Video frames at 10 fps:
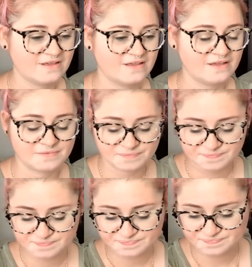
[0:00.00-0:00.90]

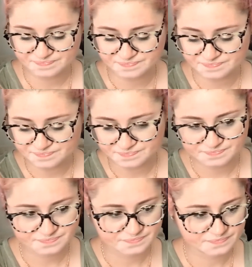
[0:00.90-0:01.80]

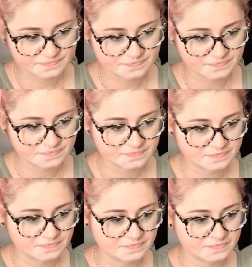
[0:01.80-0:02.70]

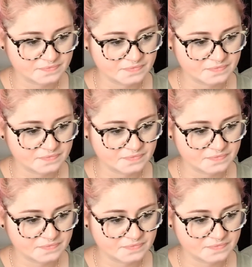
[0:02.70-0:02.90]
Nothing is said.